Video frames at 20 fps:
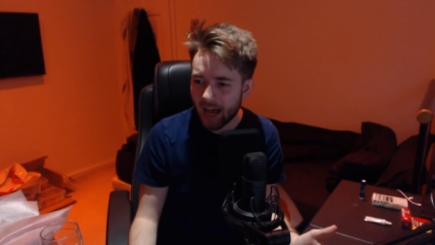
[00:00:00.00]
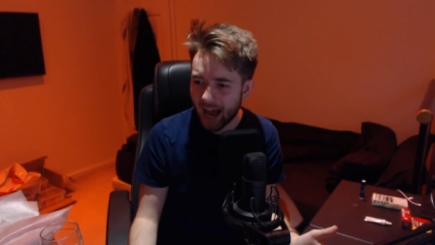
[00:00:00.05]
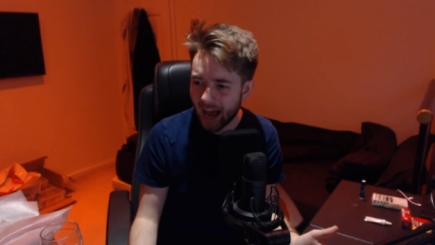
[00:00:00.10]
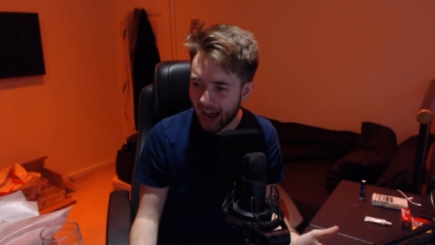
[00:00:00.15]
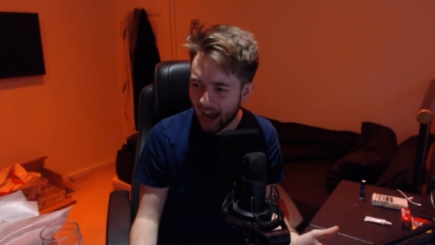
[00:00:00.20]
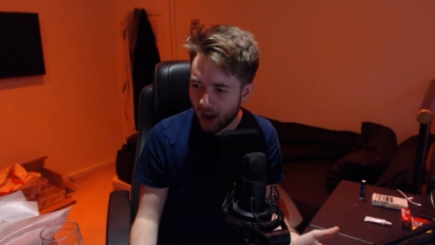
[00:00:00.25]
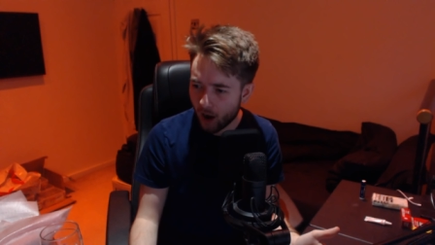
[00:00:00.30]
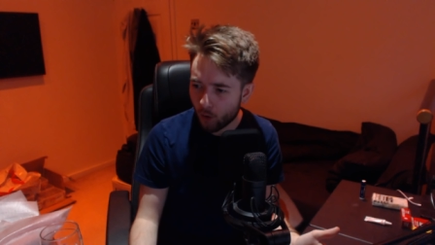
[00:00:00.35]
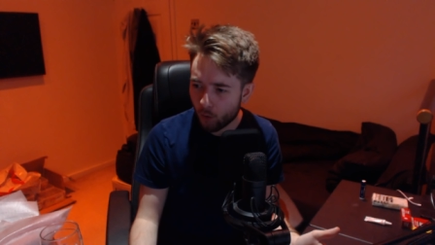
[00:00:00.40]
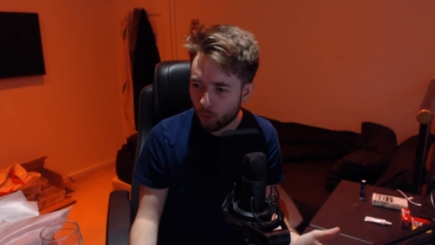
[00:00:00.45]

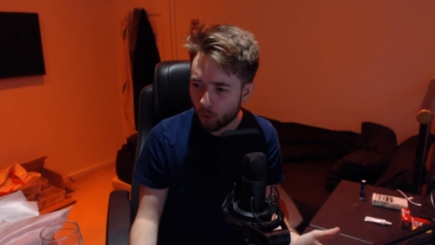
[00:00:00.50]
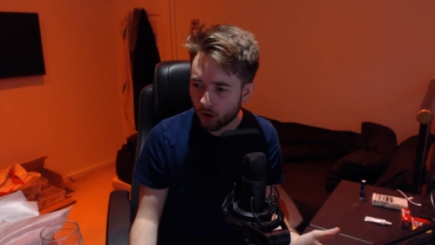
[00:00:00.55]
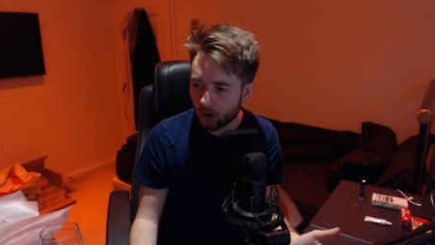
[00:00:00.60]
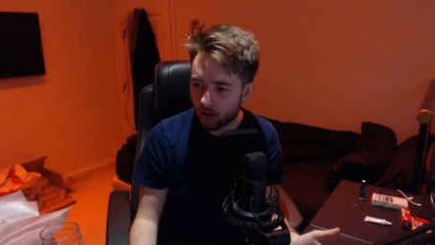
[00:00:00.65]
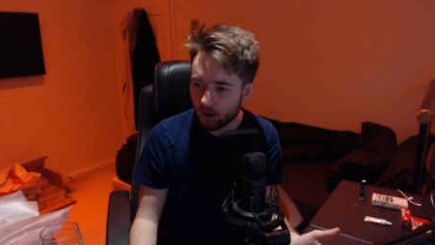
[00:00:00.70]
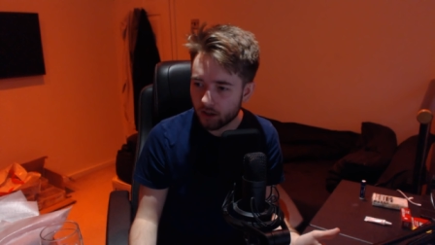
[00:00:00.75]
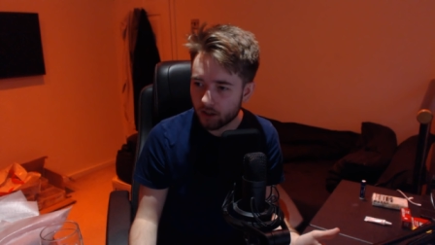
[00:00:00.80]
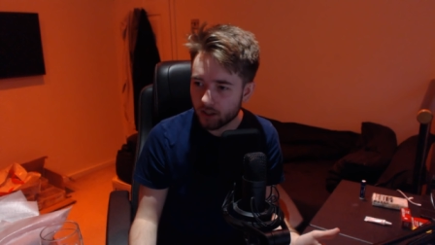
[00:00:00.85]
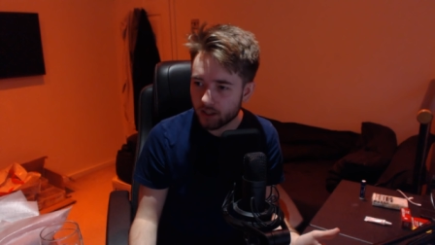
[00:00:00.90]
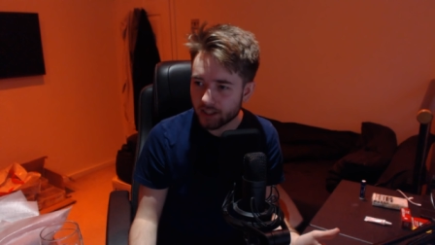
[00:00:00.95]
How?
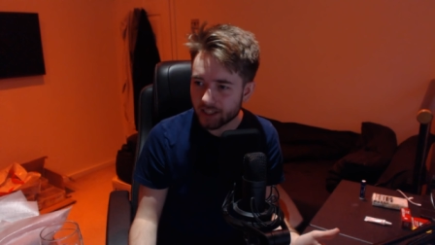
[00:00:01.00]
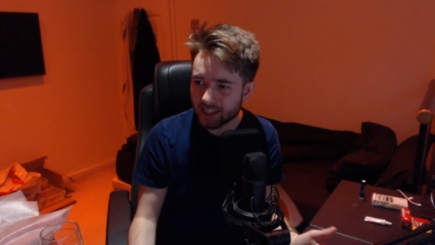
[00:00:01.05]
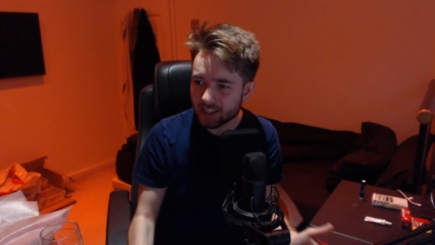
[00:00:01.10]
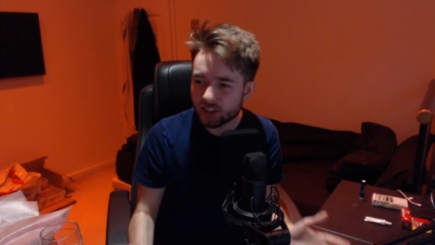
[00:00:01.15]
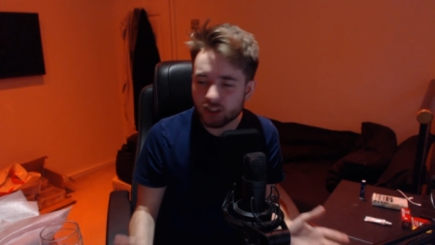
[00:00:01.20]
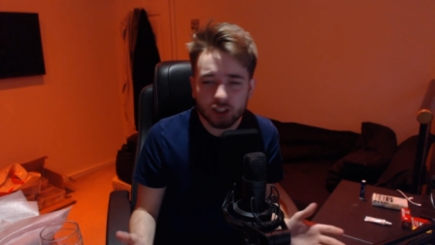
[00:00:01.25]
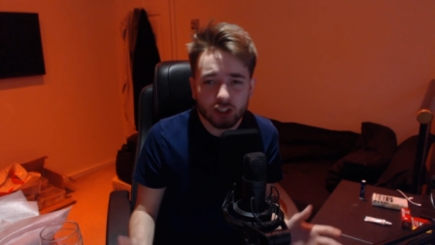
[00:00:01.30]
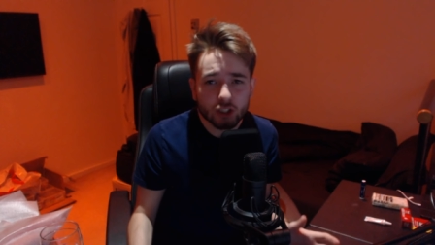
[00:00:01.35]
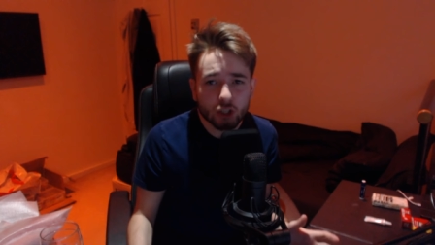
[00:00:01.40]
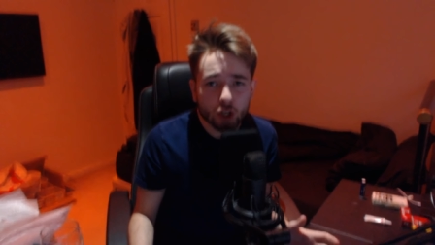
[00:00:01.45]

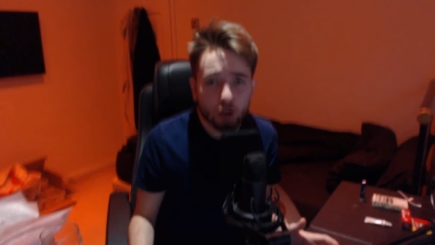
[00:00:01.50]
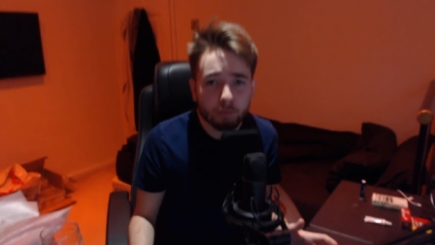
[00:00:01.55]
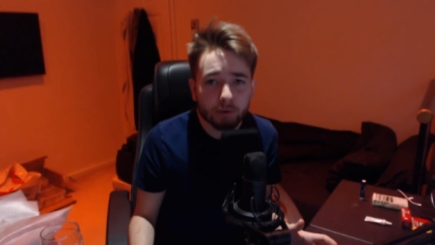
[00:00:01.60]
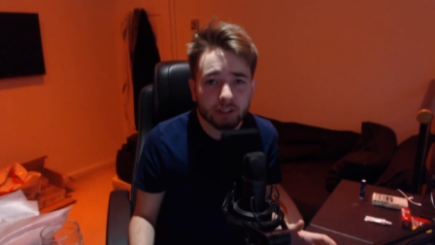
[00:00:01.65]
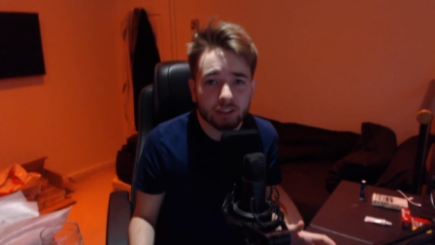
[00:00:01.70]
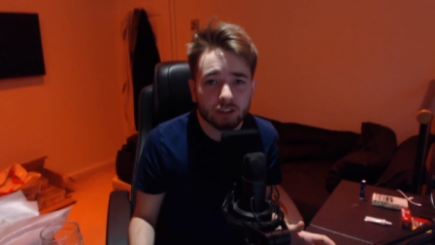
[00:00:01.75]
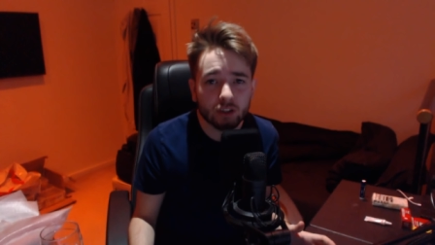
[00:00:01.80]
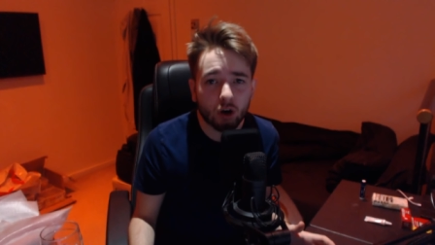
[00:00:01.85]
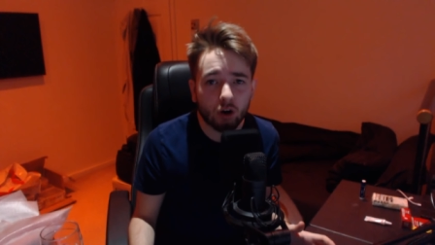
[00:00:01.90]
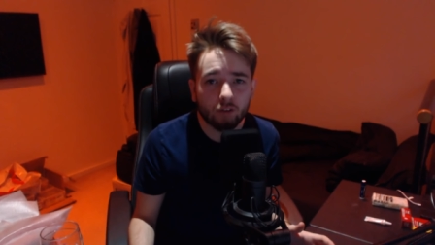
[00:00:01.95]
It's
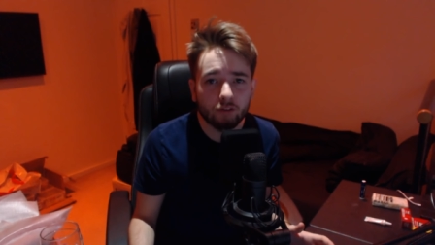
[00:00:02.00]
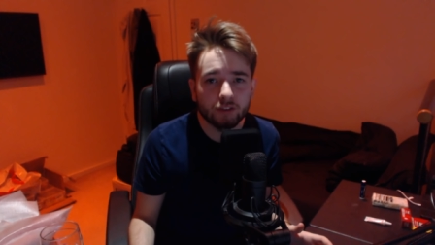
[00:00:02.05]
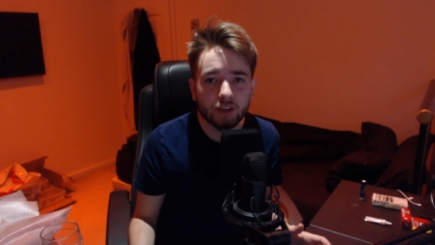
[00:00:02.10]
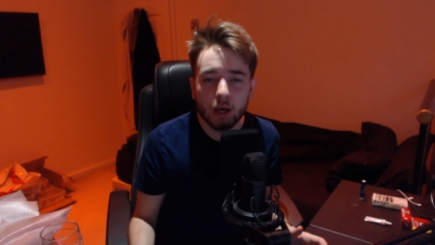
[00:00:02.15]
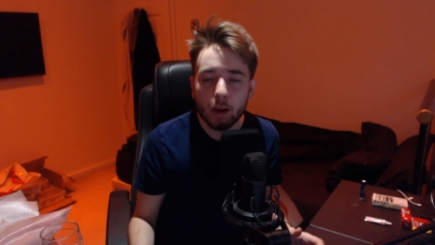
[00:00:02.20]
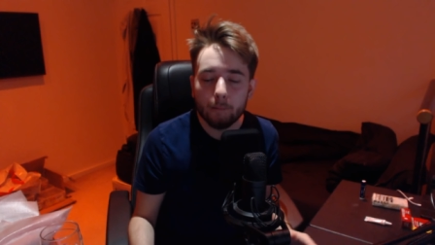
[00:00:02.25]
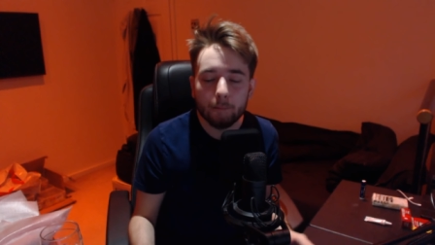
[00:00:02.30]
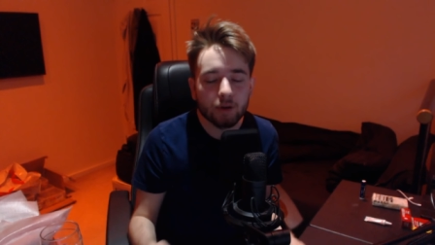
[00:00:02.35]
Ubisoft.